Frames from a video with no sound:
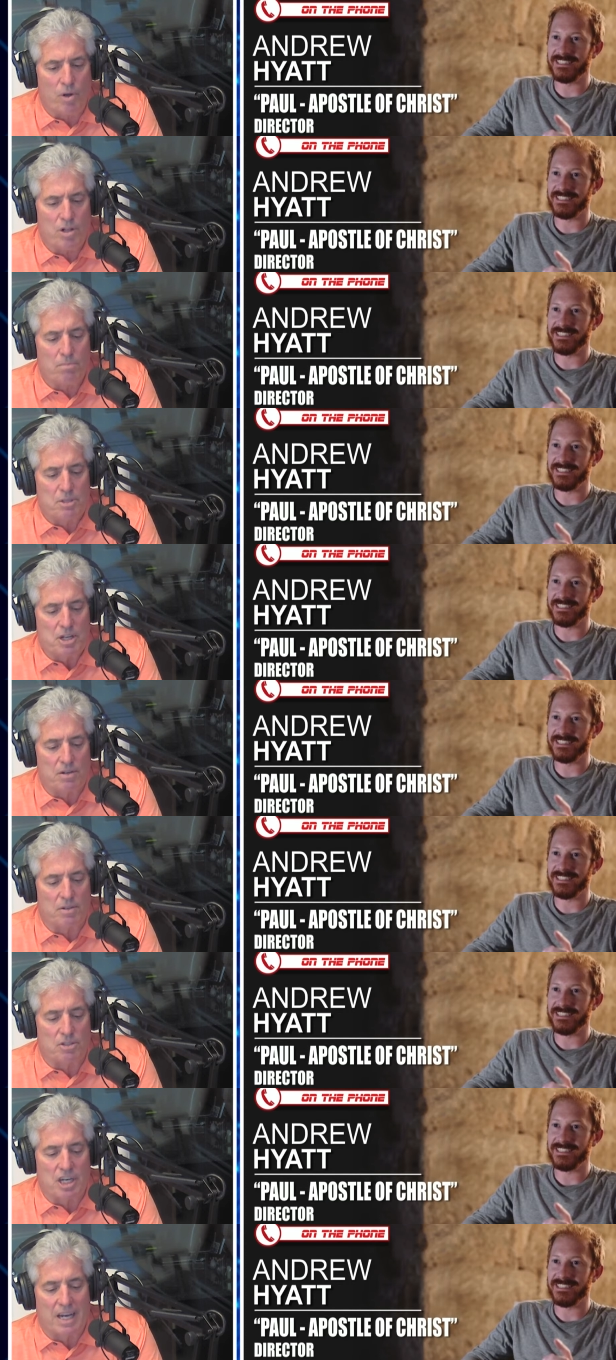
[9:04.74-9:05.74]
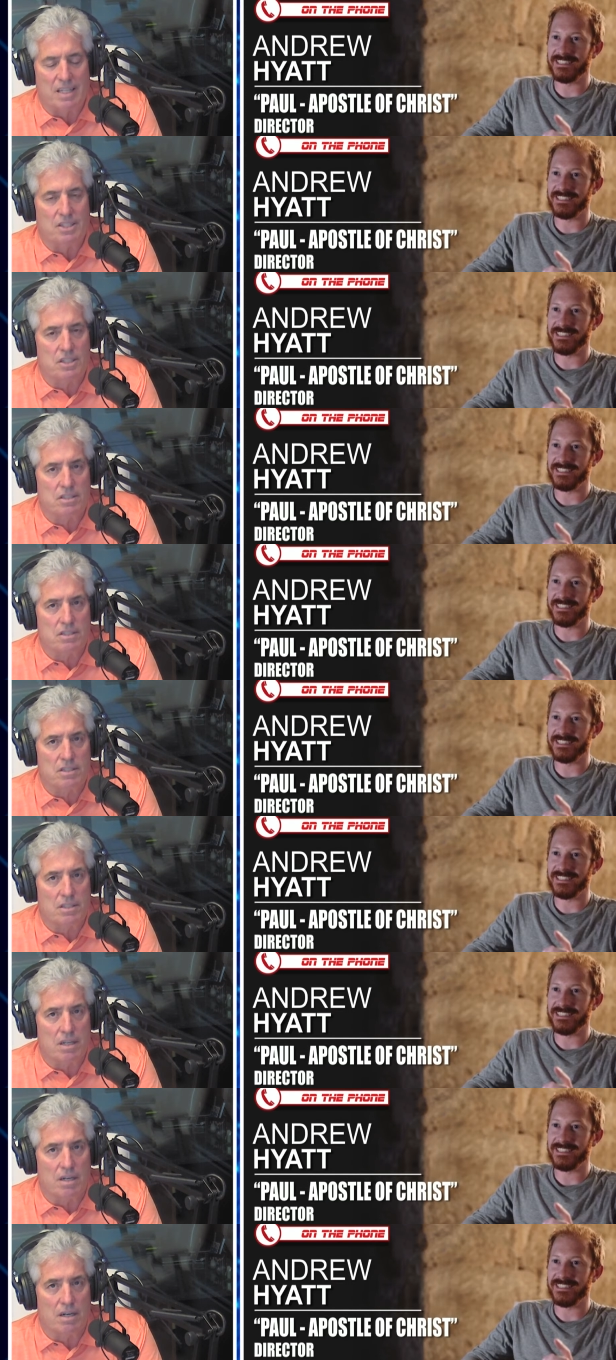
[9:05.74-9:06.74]
Speaker 1: are the particular challenges
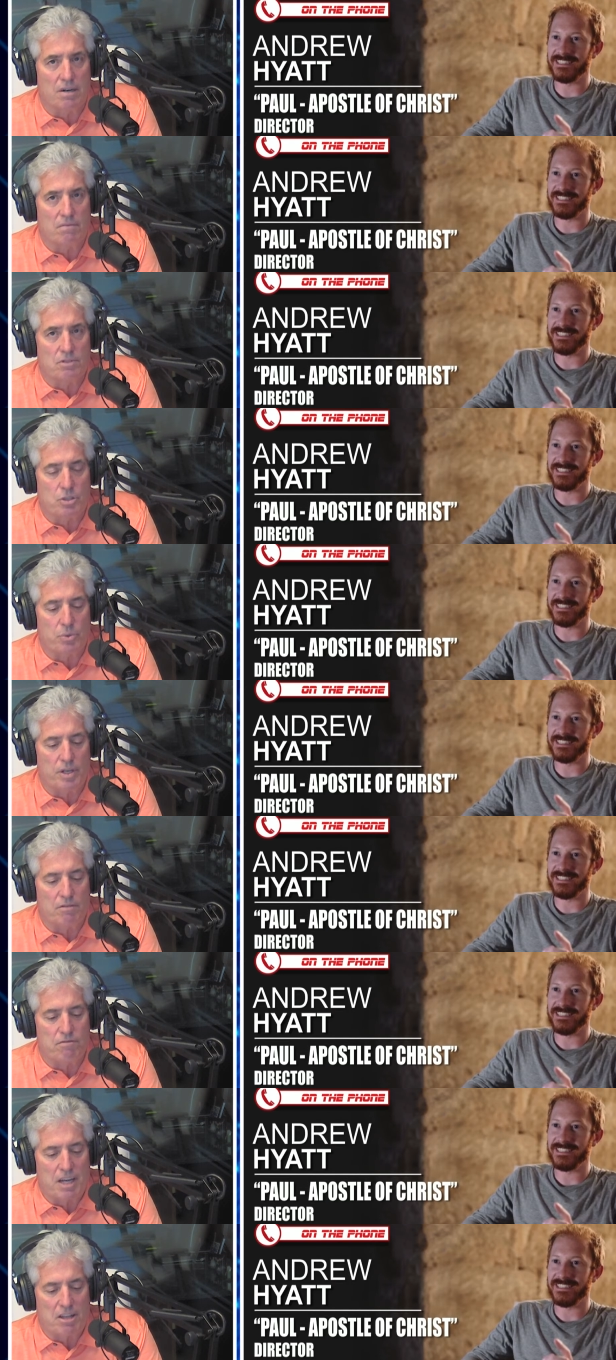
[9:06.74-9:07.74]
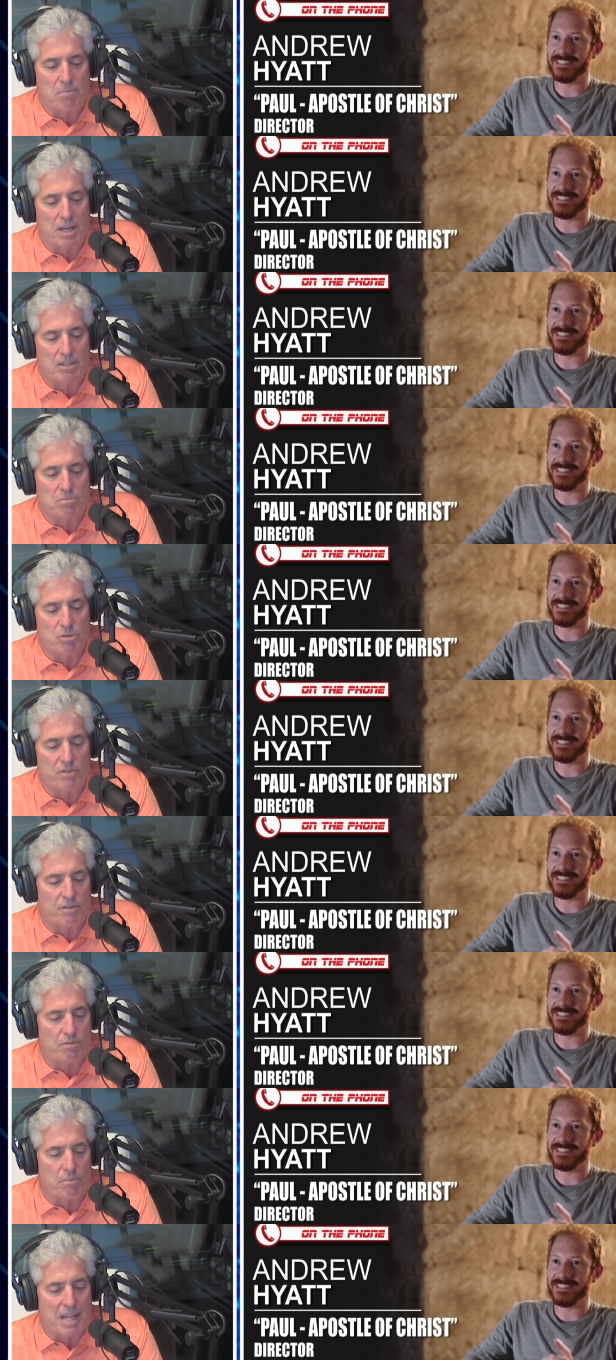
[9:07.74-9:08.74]
of doing a faith-based movie
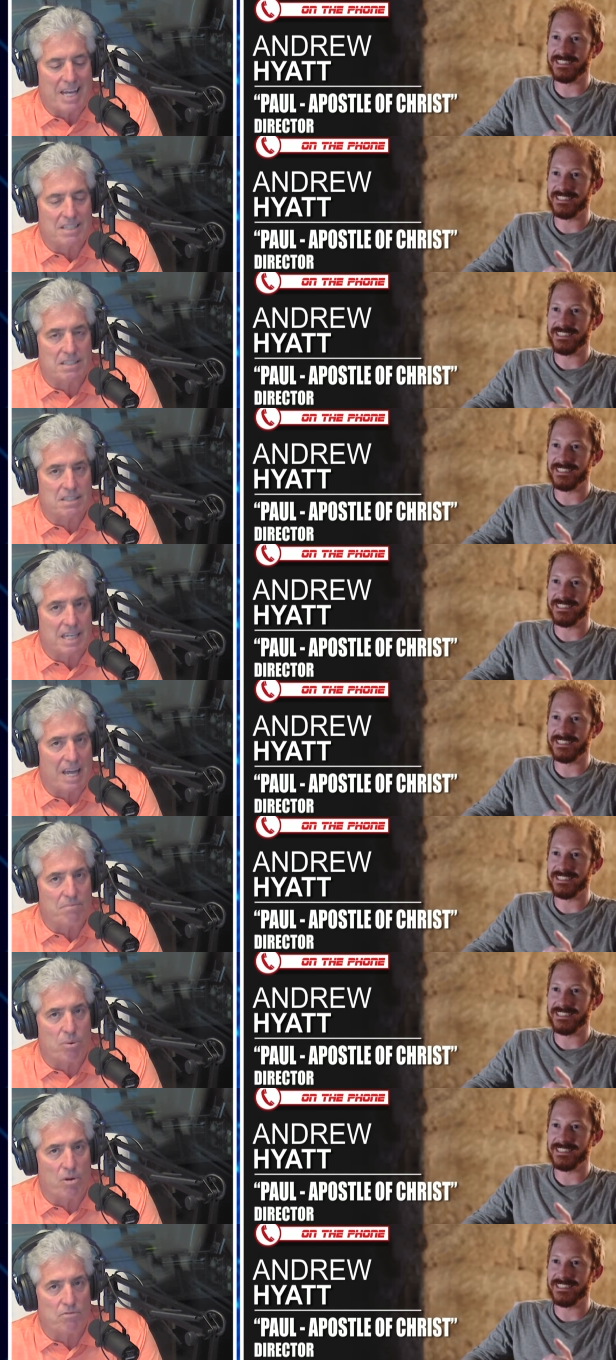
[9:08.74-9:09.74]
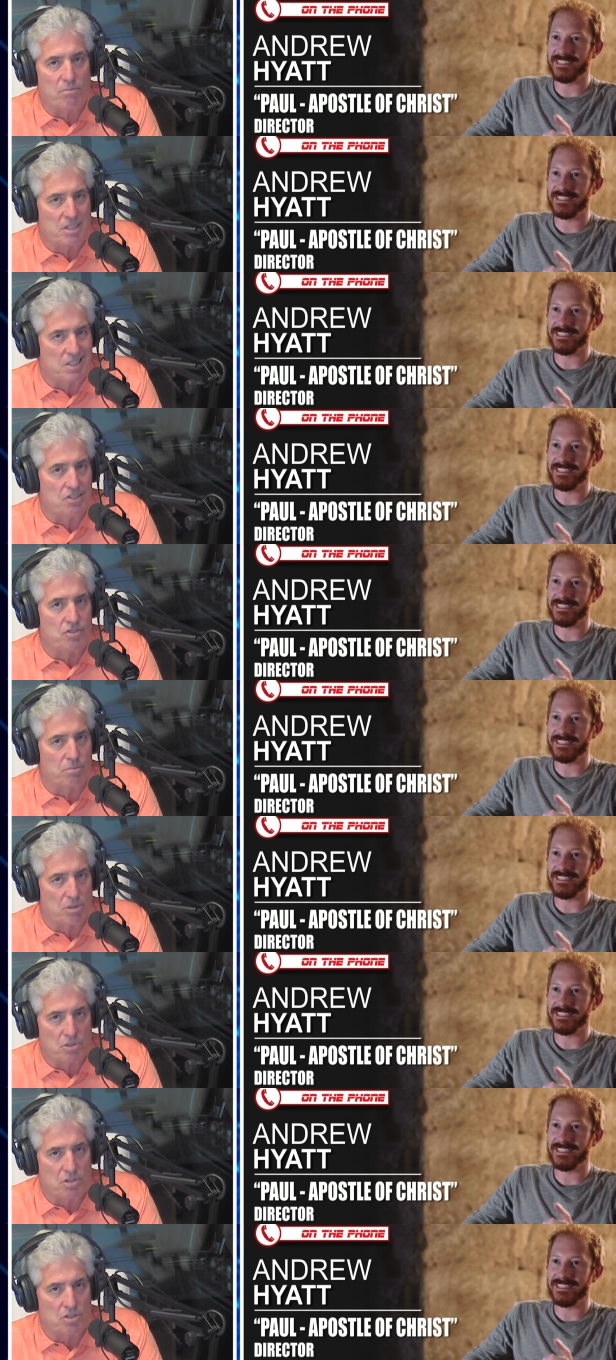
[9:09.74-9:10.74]
from that standpoint, from the
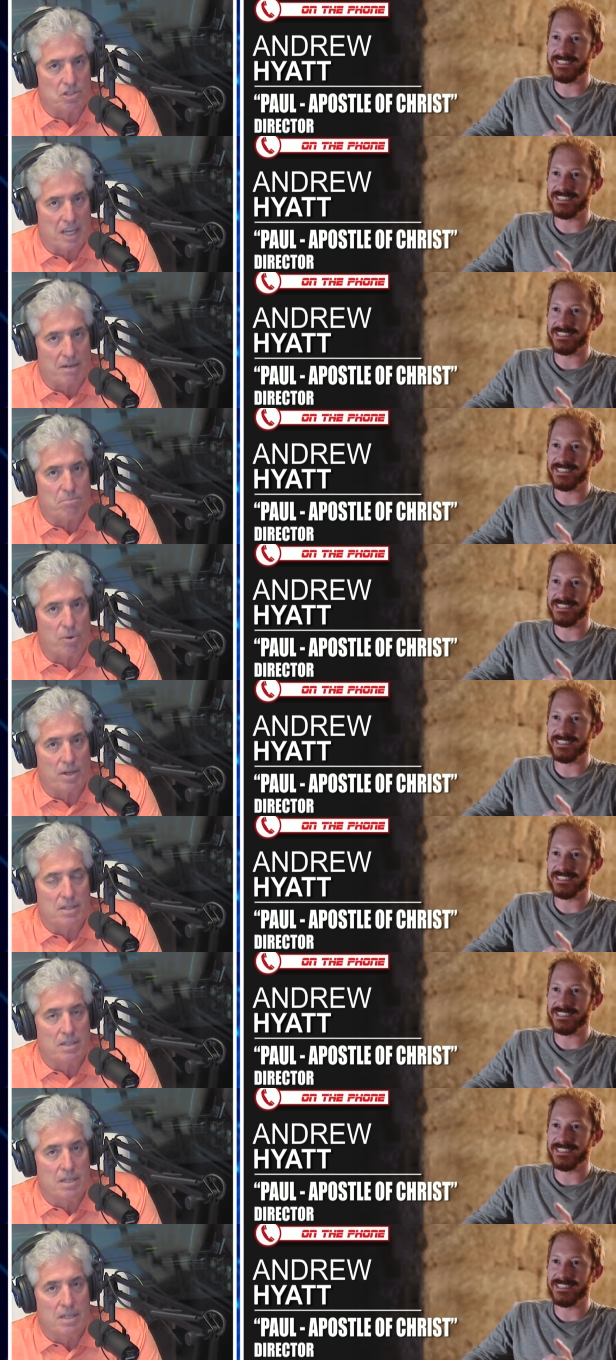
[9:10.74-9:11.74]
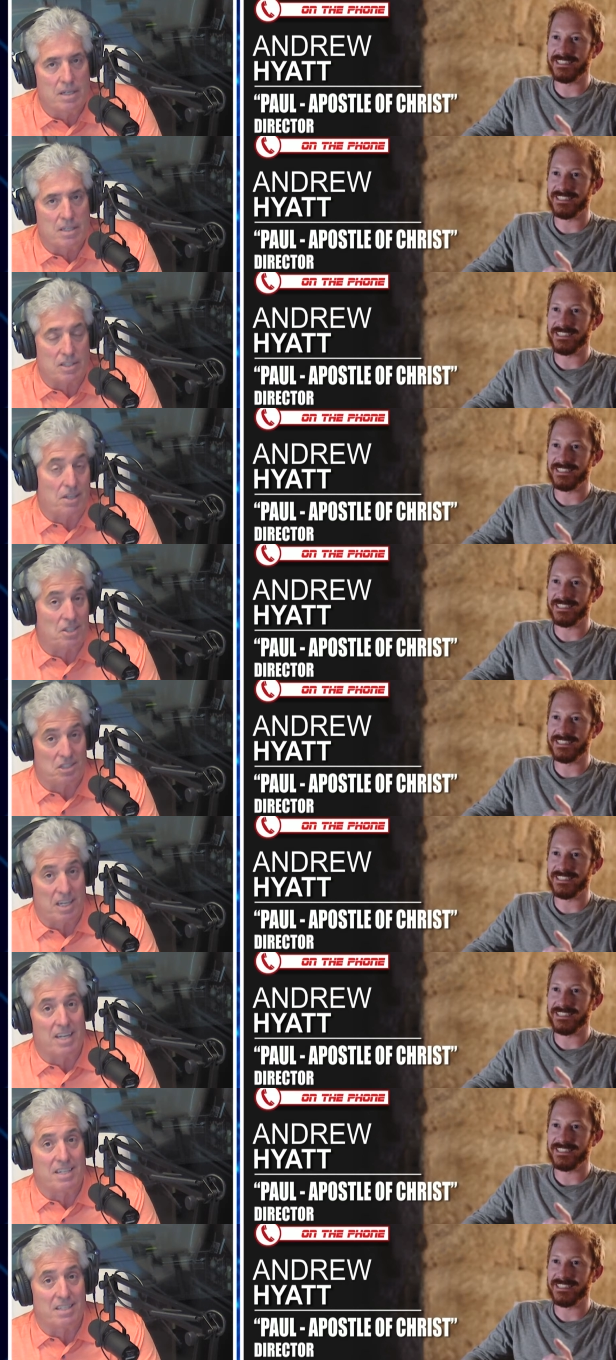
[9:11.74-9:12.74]
distribution standpoint? Because like you
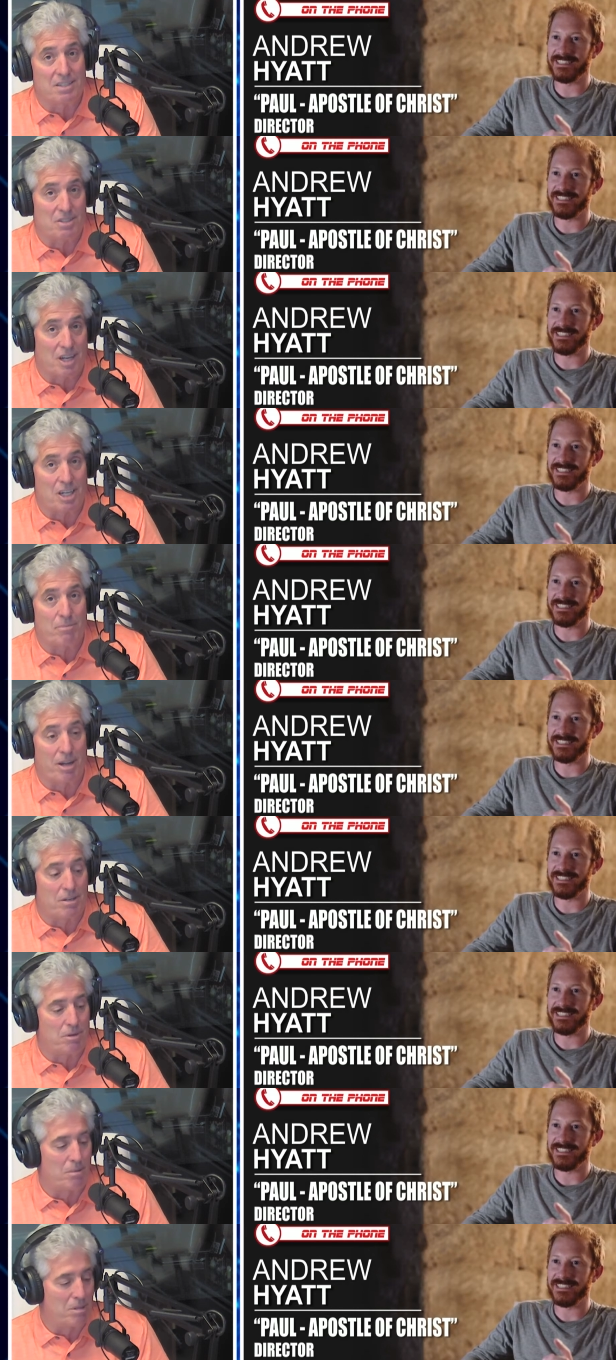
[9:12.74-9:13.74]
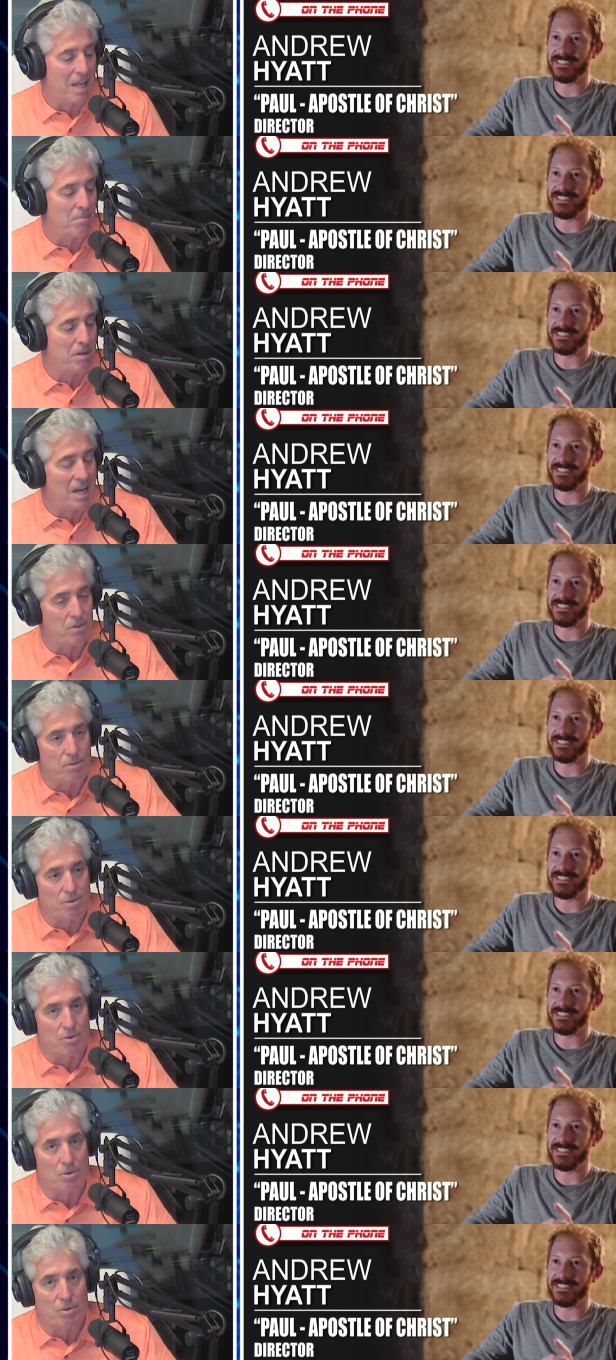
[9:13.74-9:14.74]
said, you talk about a Black
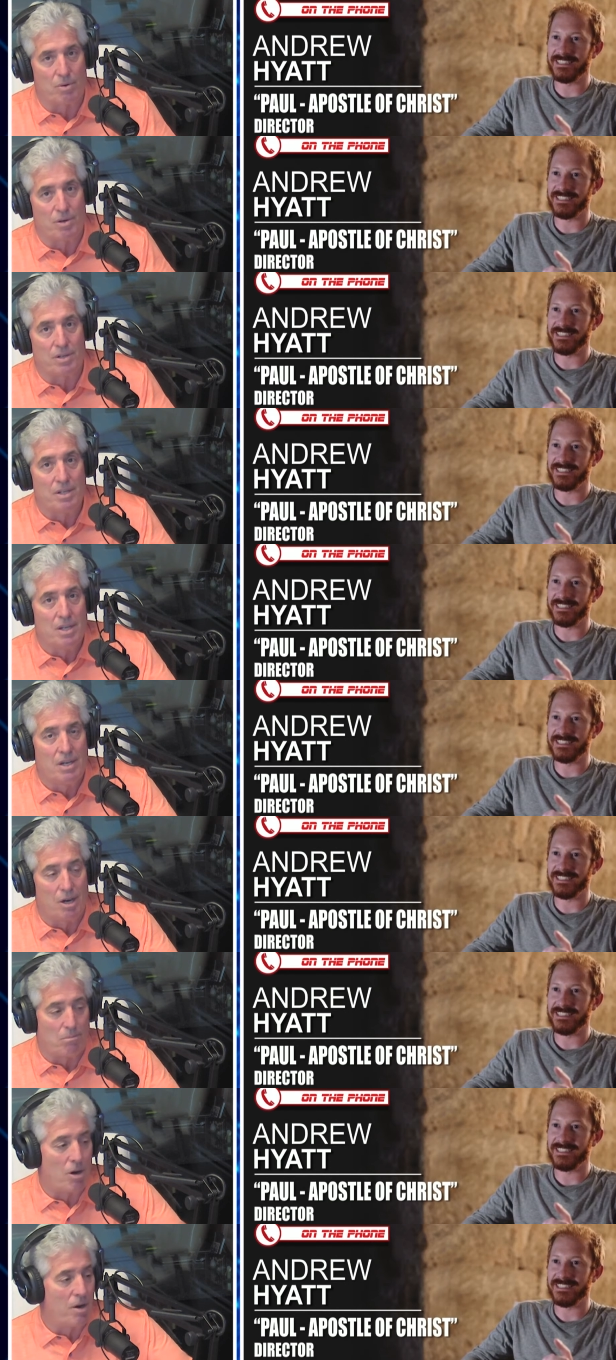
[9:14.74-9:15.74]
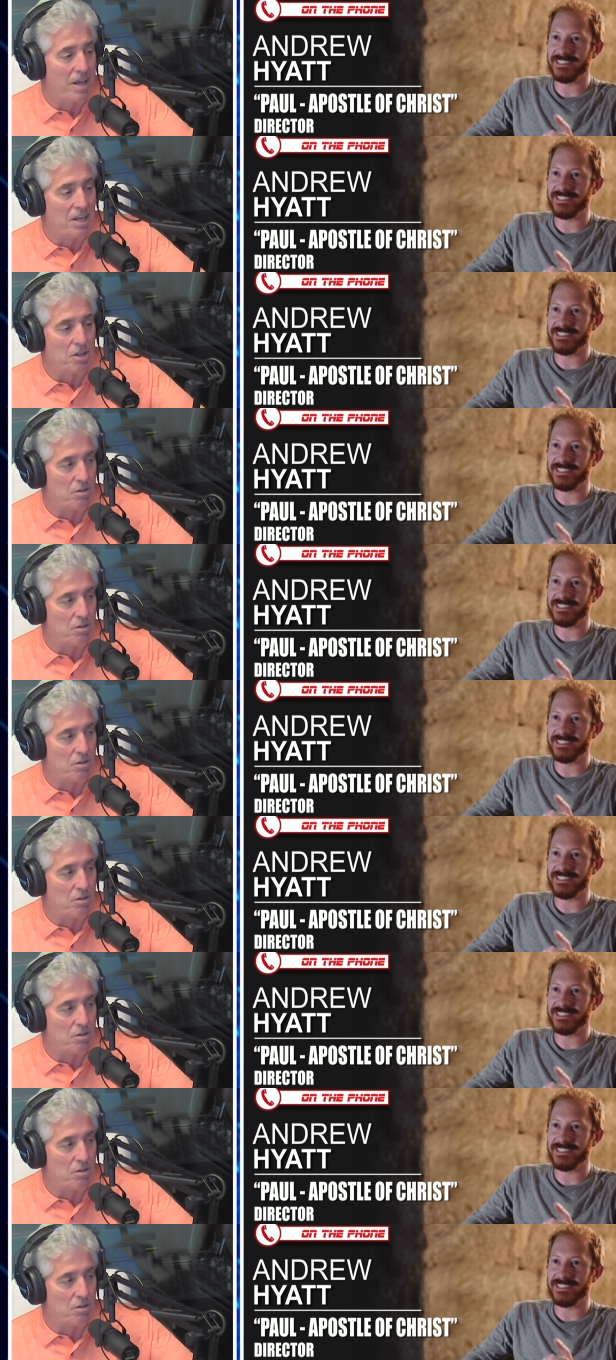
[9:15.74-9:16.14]
Panther or any other